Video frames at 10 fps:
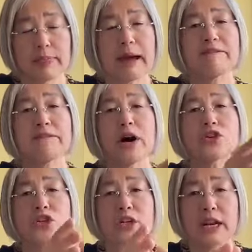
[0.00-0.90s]
The
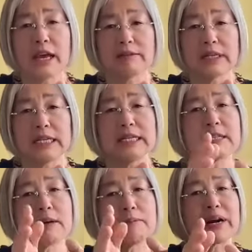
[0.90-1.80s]
functional level is
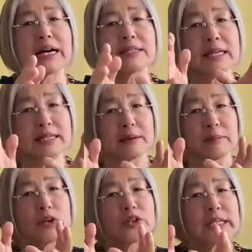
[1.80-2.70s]
a processing,
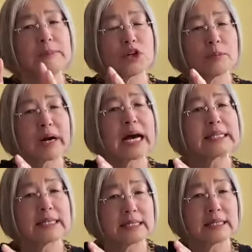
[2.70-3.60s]
perceptual
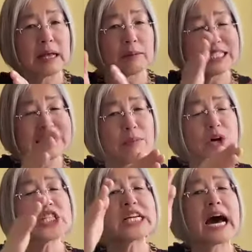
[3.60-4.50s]
processing level. It's a
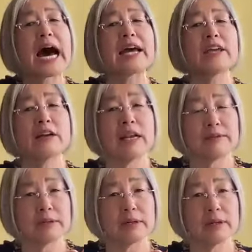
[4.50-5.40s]
much higher level.